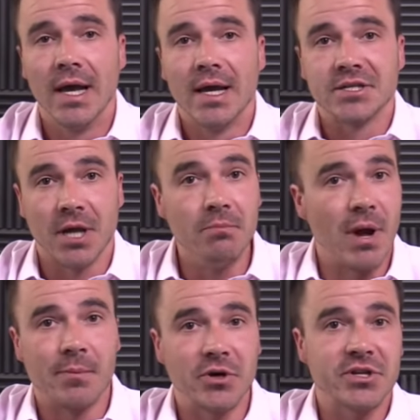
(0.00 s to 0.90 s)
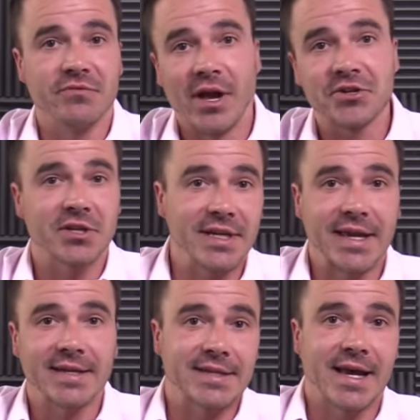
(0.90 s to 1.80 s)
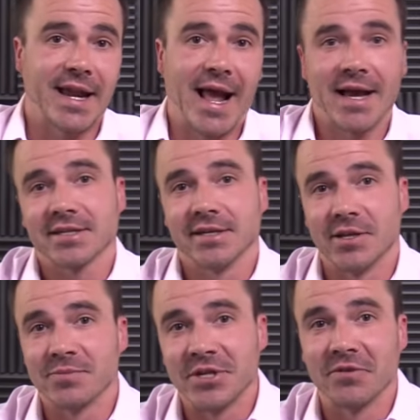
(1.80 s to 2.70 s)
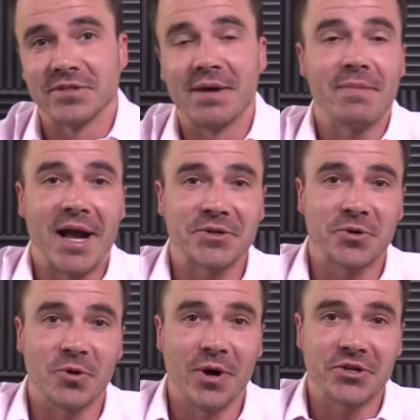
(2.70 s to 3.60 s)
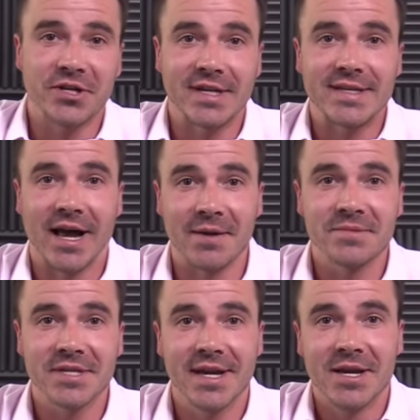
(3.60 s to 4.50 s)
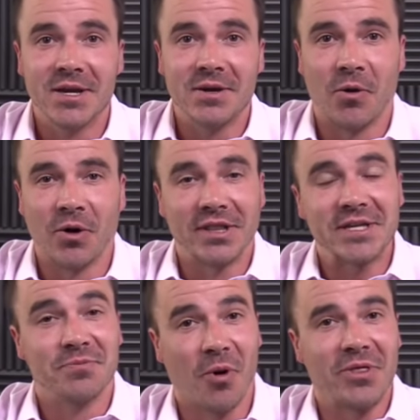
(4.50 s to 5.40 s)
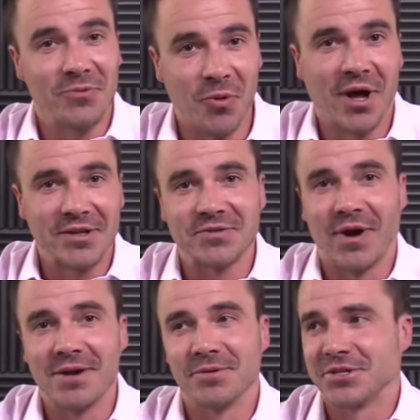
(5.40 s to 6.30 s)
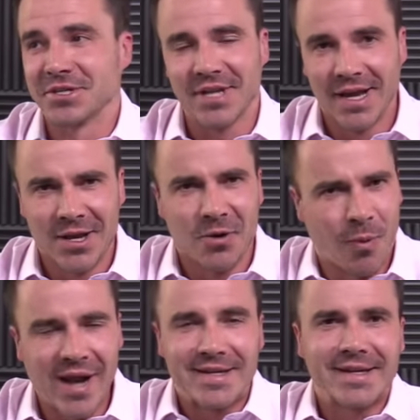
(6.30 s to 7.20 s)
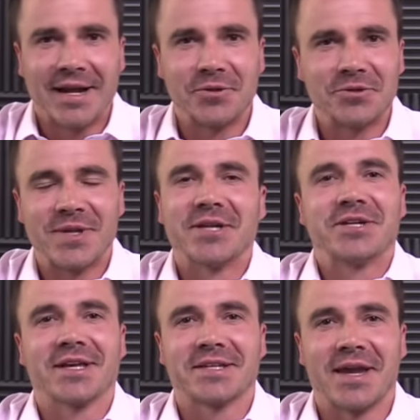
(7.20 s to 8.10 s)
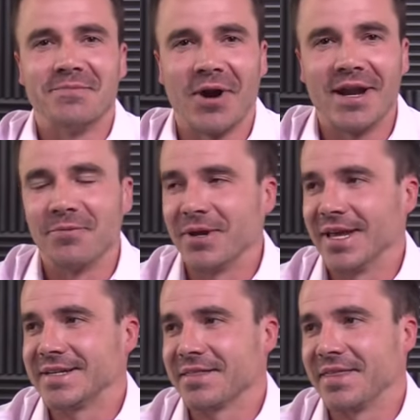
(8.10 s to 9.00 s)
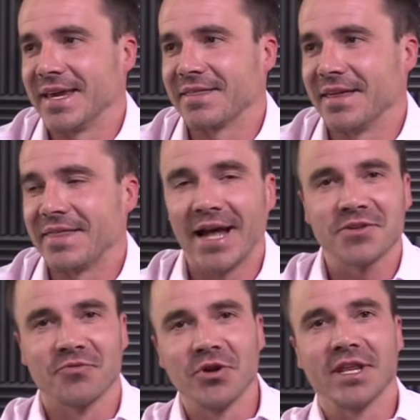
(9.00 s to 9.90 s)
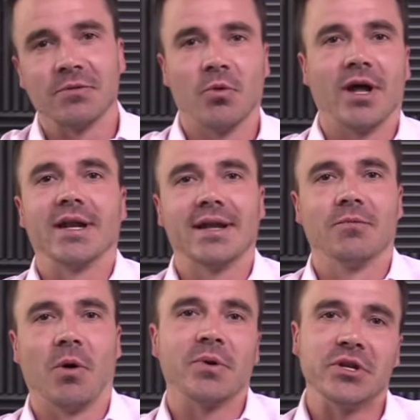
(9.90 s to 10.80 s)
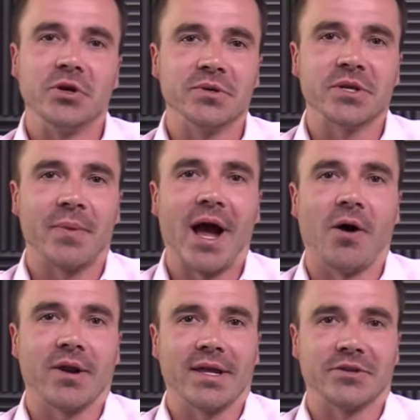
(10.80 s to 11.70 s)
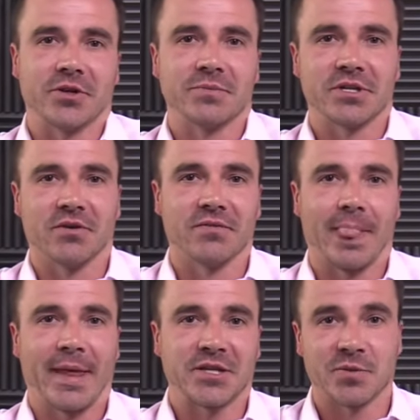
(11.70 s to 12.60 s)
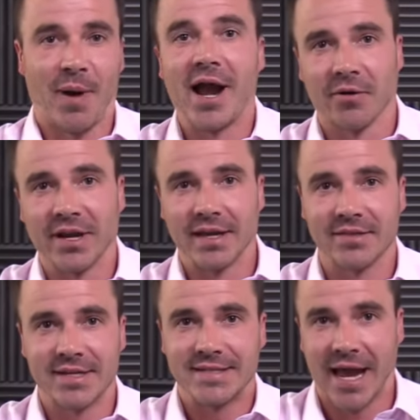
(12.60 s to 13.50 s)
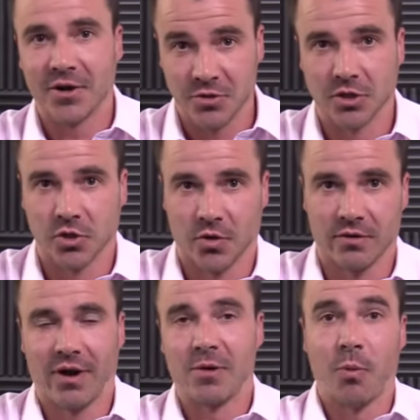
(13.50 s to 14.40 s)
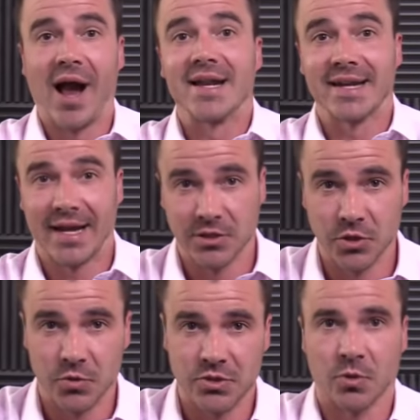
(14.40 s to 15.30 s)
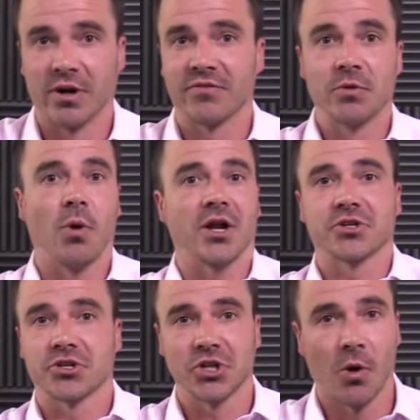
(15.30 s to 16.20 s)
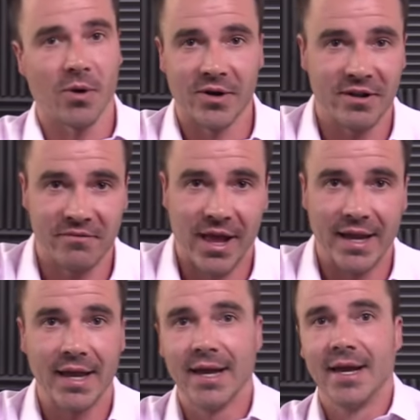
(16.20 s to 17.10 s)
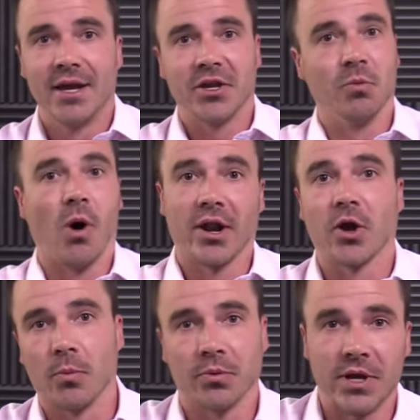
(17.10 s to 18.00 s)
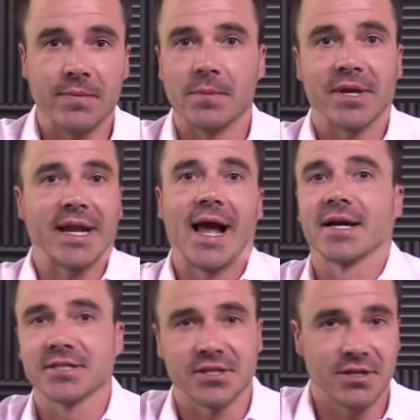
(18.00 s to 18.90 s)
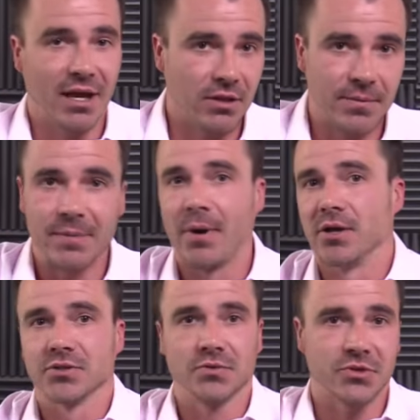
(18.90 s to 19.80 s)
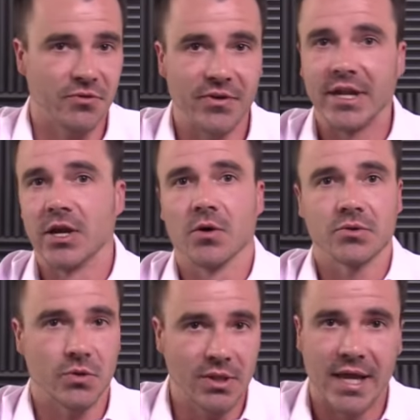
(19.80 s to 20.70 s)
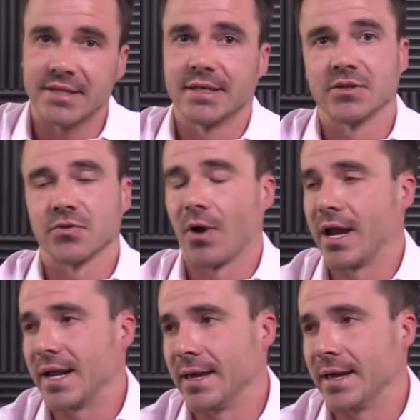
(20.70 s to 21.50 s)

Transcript: Some members eventually get to kind of asking themselves that magical question at times, or at least more than once, right? Which is, why did I lose that chess game, right? And we like to think that that's really what what we do is about in terms of inspiring the desire to learn, right? Why did I lose? Or if you watch a show or an event, you want to go premium to get access to unlimited puzzles or videos or lessons, right?